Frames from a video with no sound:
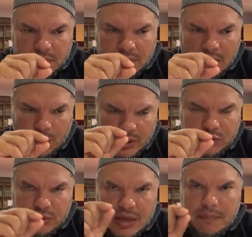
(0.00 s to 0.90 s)
that went
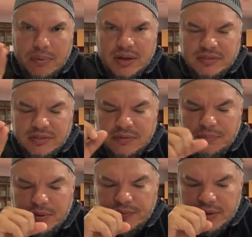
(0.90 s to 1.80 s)
through that process of
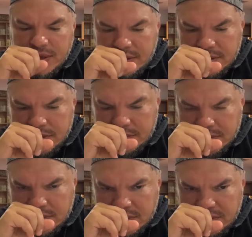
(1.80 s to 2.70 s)
purification of the
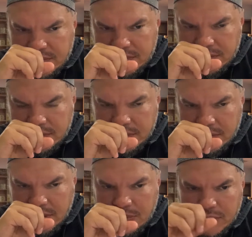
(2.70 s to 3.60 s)
self.
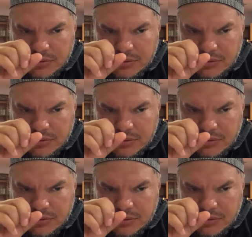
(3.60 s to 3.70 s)
But